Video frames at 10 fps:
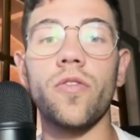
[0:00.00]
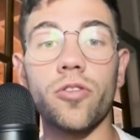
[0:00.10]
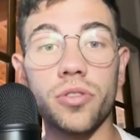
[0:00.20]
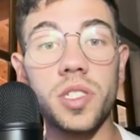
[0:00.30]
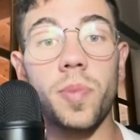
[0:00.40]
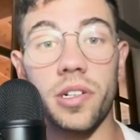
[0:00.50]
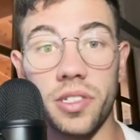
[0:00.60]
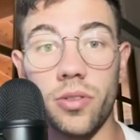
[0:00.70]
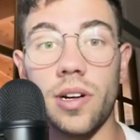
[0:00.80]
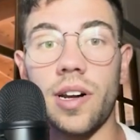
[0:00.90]
For this
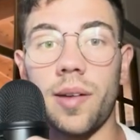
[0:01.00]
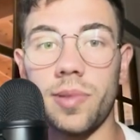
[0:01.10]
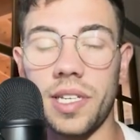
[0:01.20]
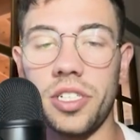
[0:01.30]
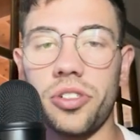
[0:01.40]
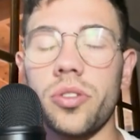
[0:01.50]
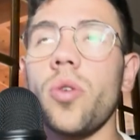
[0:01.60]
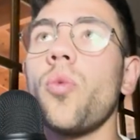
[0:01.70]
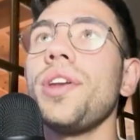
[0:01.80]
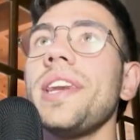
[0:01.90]
particular application,
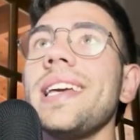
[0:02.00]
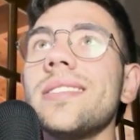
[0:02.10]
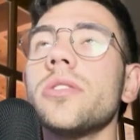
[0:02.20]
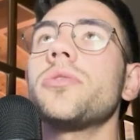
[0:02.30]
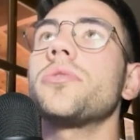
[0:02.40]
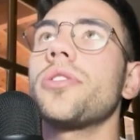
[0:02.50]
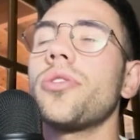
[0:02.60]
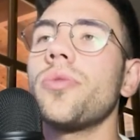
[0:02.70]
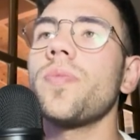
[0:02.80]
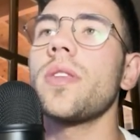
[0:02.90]
we need to
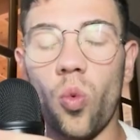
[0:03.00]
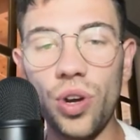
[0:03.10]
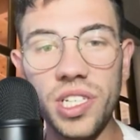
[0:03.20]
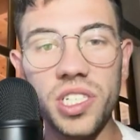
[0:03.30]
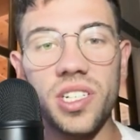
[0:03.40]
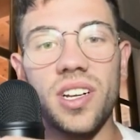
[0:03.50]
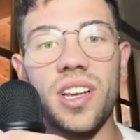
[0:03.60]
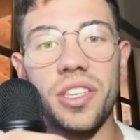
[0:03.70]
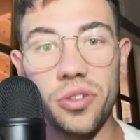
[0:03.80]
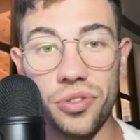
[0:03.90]
know which
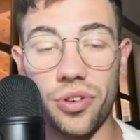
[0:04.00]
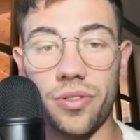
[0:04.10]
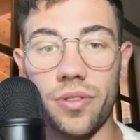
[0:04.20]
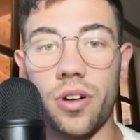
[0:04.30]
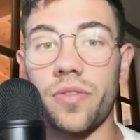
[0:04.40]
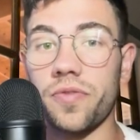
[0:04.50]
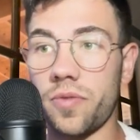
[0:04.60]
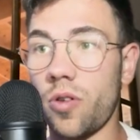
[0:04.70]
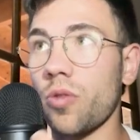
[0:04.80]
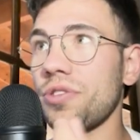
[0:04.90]
user of
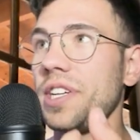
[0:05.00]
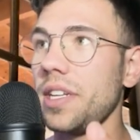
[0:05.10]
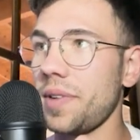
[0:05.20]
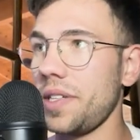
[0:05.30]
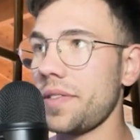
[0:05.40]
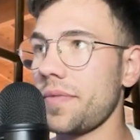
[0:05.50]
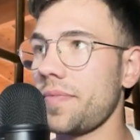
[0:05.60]
our database